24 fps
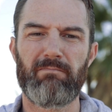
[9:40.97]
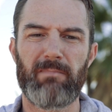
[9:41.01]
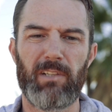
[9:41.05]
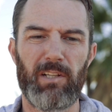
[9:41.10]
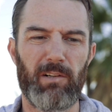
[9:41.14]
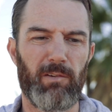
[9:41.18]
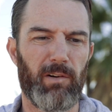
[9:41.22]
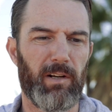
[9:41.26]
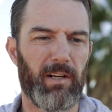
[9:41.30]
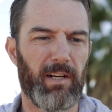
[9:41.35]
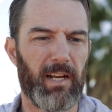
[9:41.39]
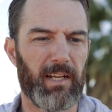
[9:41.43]
You
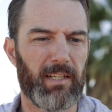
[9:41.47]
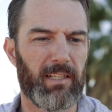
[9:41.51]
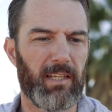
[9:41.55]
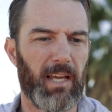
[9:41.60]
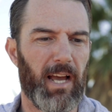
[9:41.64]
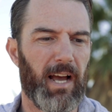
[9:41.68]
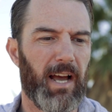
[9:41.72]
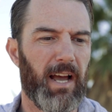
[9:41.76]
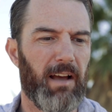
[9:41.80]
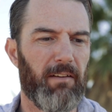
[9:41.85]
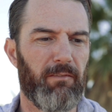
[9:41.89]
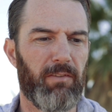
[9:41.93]
know what? And
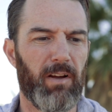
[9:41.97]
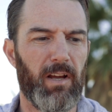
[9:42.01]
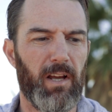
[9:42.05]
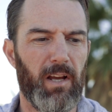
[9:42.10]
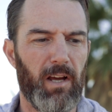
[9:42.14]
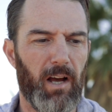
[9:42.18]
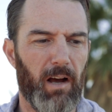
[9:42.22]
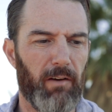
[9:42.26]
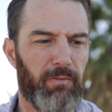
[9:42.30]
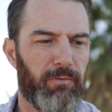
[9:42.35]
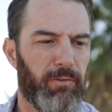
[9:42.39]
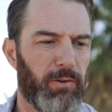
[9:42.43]
I, I have
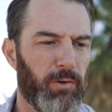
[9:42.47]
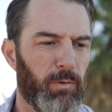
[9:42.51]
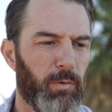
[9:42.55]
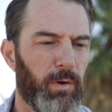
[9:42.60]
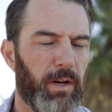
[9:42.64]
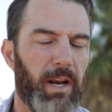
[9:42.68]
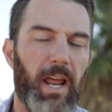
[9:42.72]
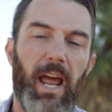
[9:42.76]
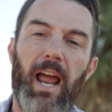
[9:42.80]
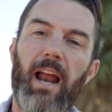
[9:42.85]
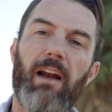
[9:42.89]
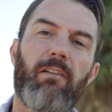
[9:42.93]
a few
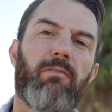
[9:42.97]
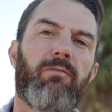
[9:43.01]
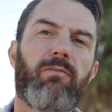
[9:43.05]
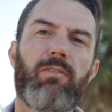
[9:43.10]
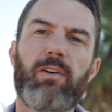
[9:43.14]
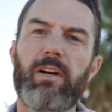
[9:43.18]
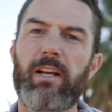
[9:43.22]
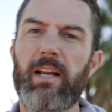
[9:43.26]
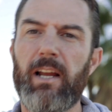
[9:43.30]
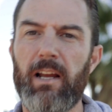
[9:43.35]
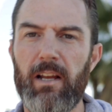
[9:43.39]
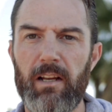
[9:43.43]
in
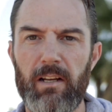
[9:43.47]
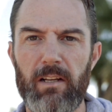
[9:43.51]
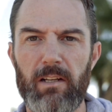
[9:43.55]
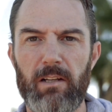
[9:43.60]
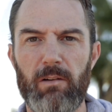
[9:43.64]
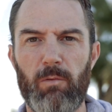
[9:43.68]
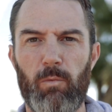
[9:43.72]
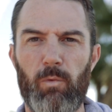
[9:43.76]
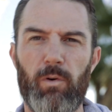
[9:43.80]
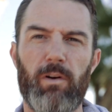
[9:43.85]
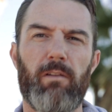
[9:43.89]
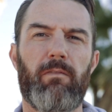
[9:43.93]
every
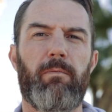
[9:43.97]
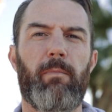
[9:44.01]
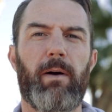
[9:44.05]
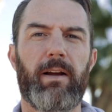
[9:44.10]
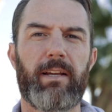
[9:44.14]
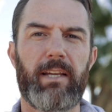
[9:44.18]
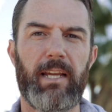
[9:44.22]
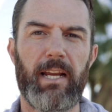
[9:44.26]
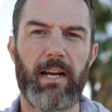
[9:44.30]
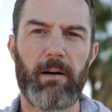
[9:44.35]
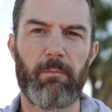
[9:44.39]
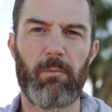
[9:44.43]
one of
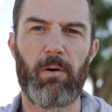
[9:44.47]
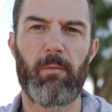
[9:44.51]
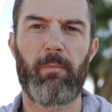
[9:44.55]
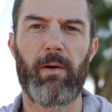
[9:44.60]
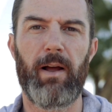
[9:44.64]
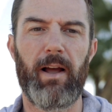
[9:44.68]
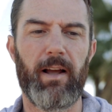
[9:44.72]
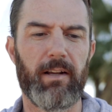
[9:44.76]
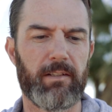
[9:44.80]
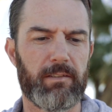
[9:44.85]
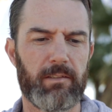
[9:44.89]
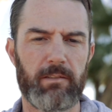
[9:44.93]
my camera
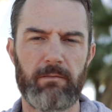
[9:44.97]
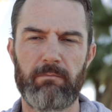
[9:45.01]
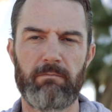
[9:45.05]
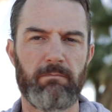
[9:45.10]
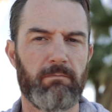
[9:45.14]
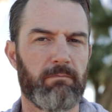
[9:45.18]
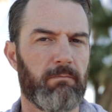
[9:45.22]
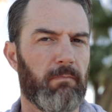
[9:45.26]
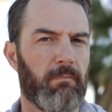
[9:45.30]
bags.